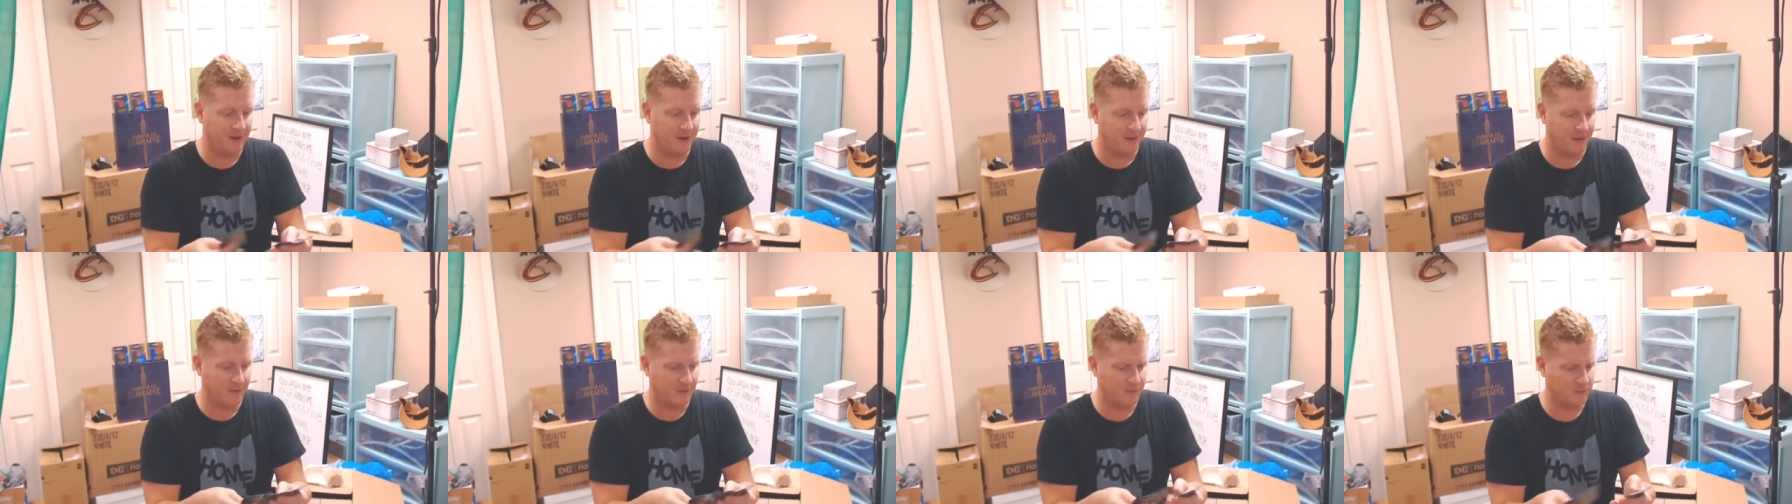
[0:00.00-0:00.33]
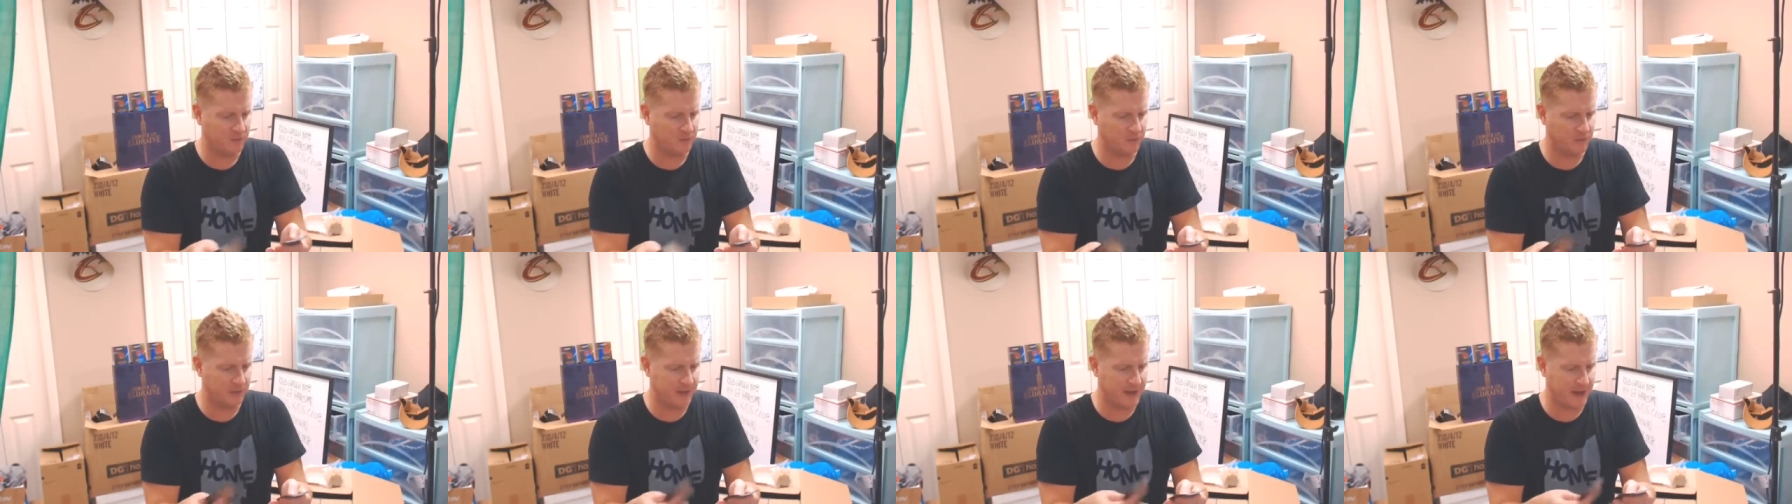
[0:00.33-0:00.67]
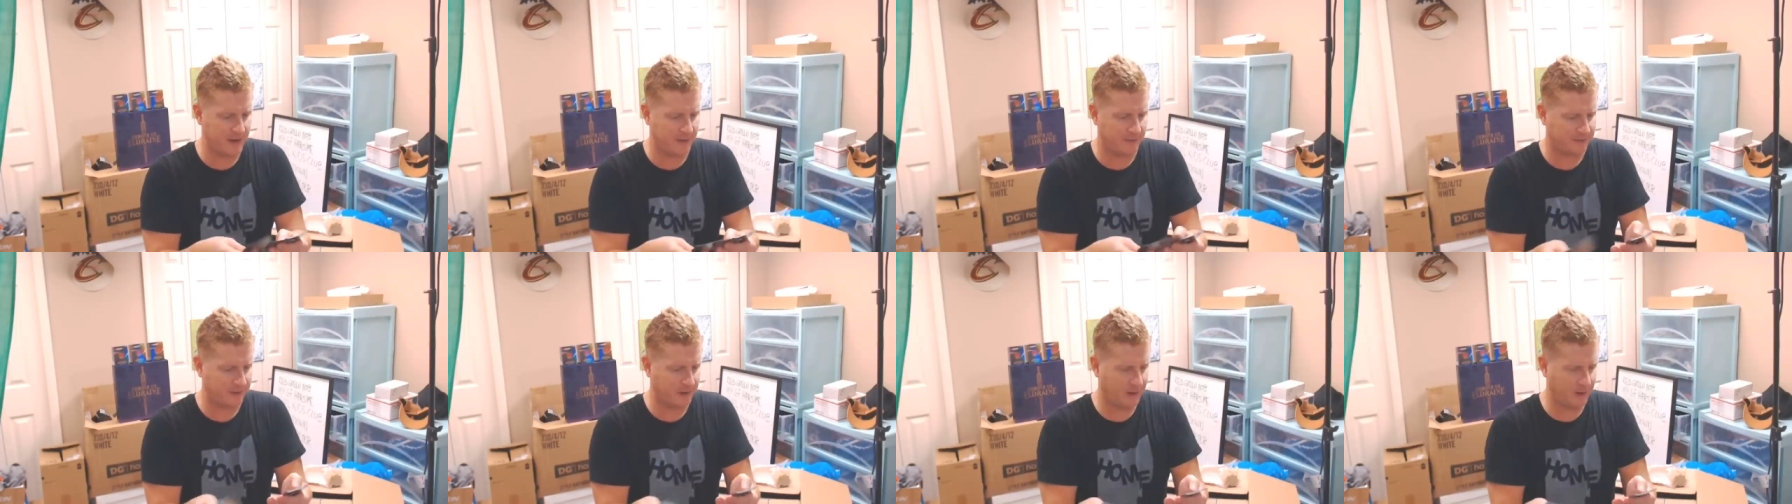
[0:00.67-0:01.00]
Ooh, got
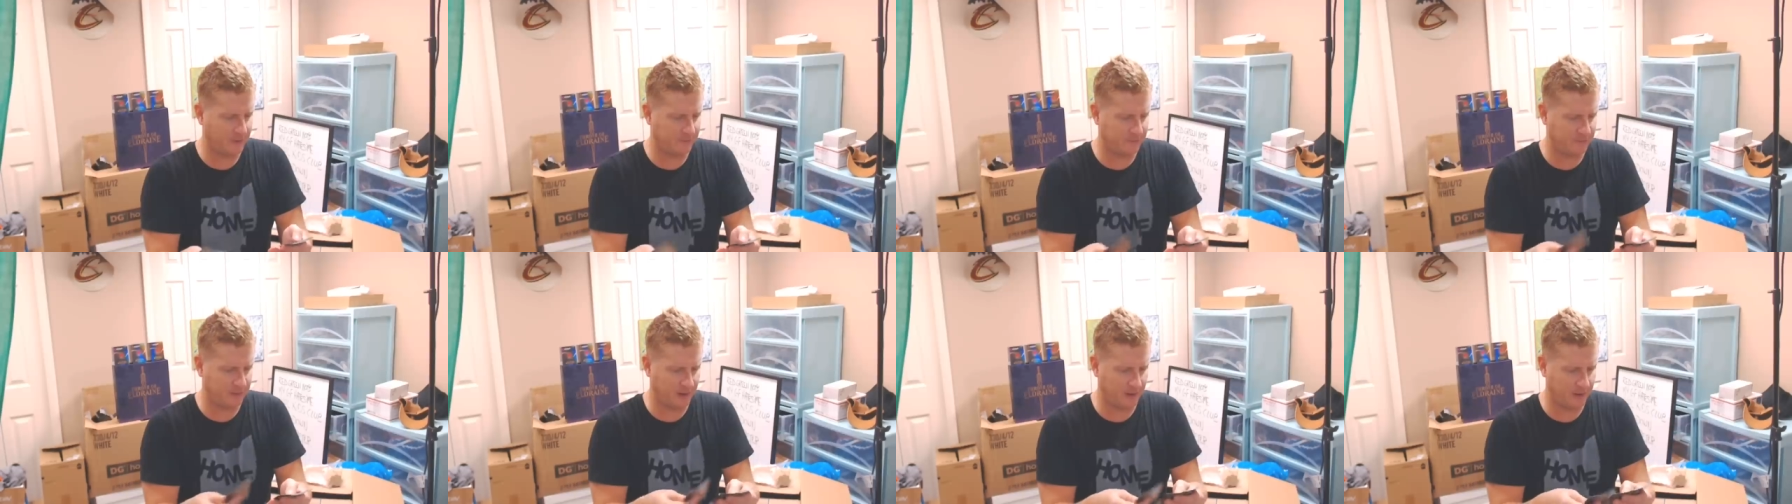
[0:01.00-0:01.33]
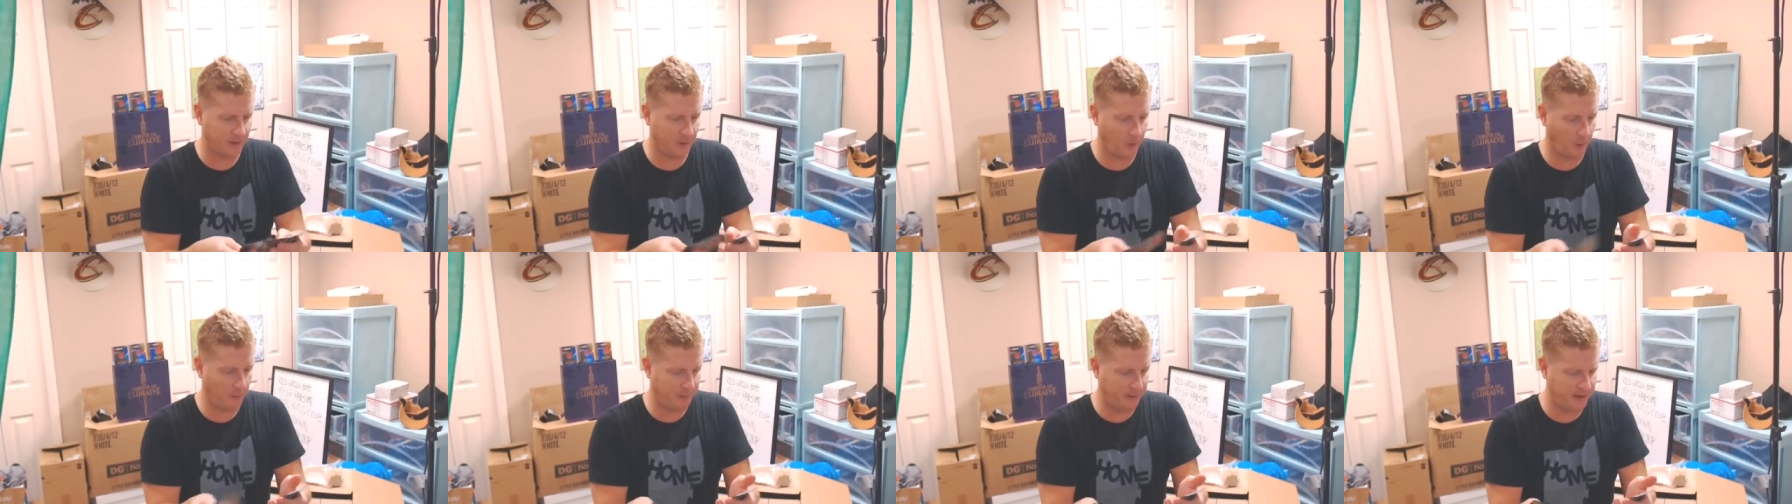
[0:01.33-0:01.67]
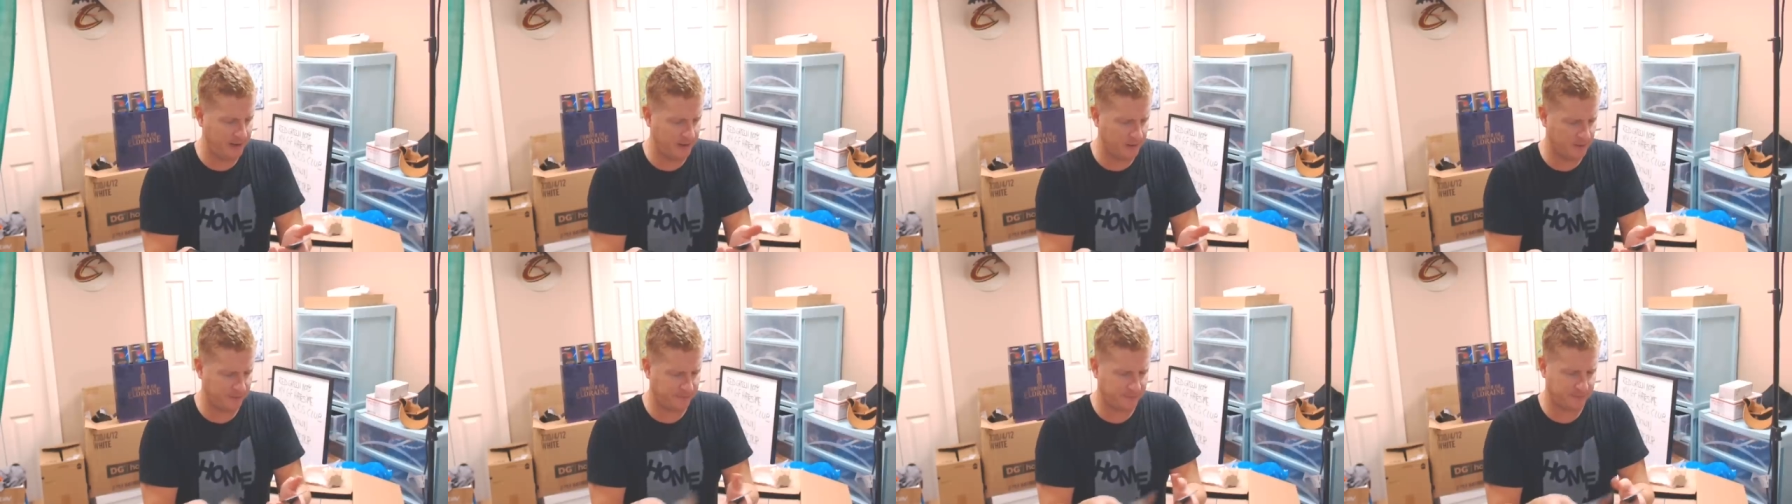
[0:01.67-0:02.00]
ourselves a little
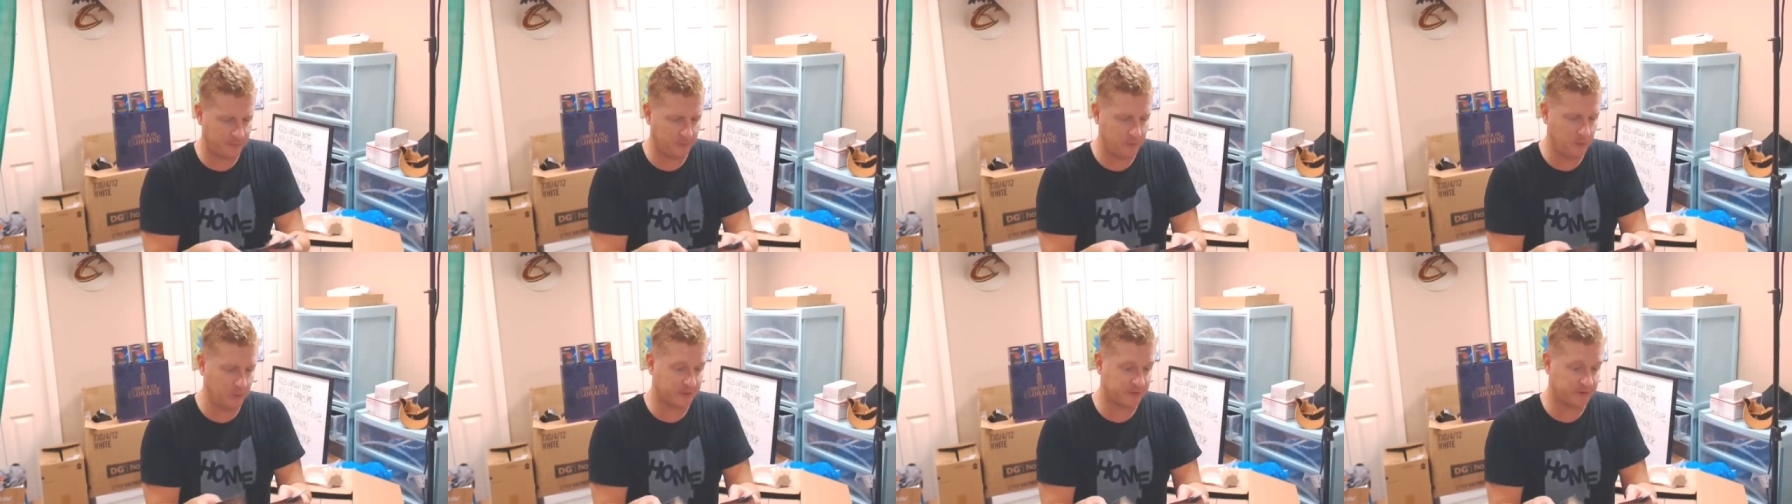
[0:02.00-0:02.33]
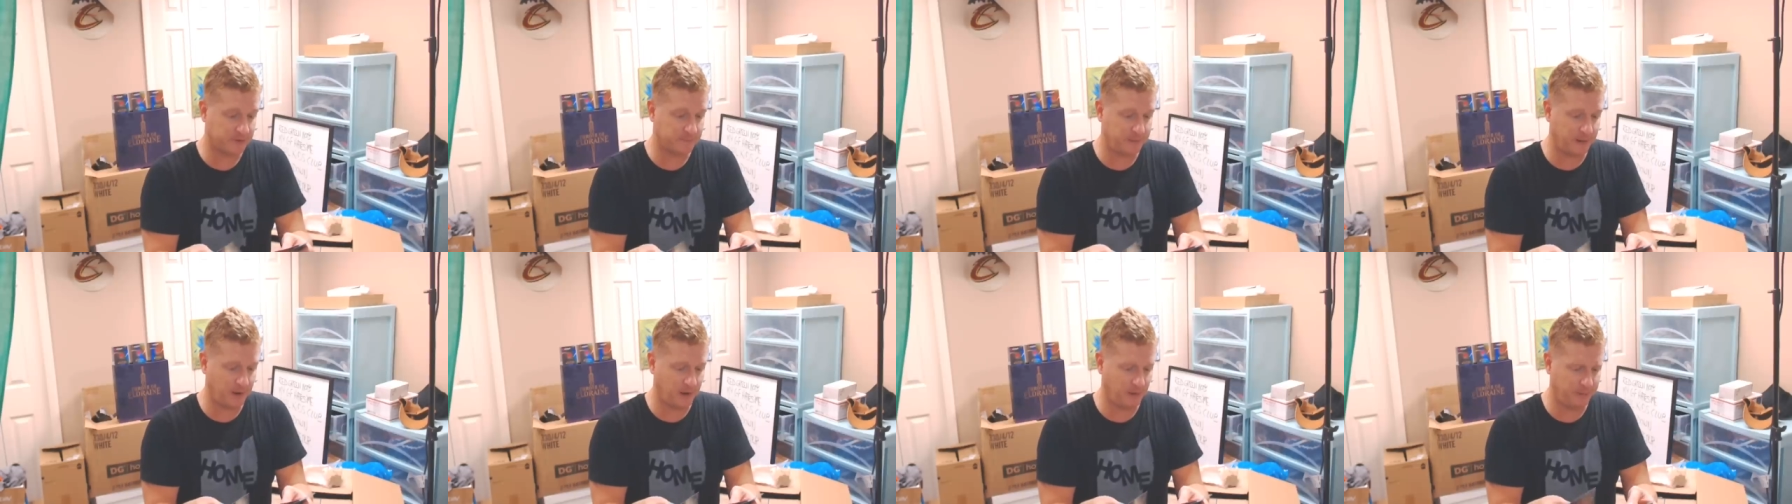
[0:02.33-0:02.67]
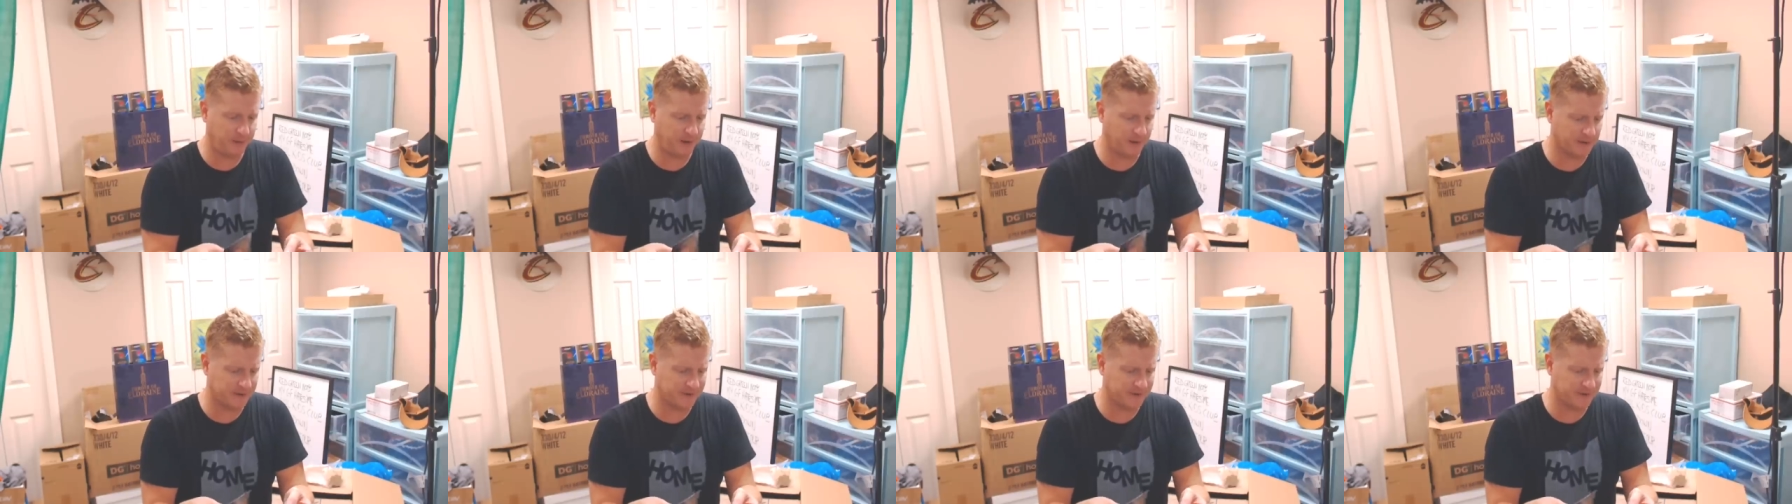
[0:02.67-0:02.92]
Pierce. Ooh, a Spell Pierce.